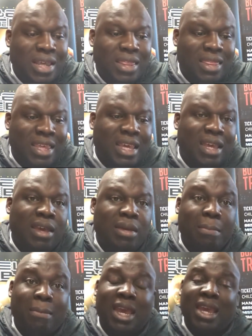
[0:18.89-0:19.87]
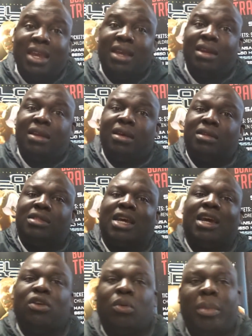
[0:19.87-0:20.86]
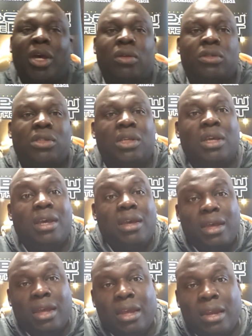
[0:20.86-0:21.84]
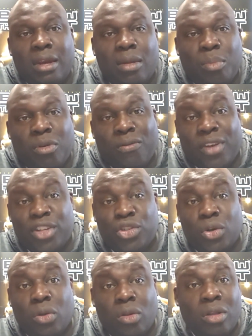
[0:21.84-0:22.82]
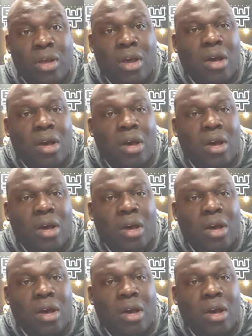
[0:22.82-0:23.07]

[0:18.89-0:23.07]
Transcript: the main title belts in professional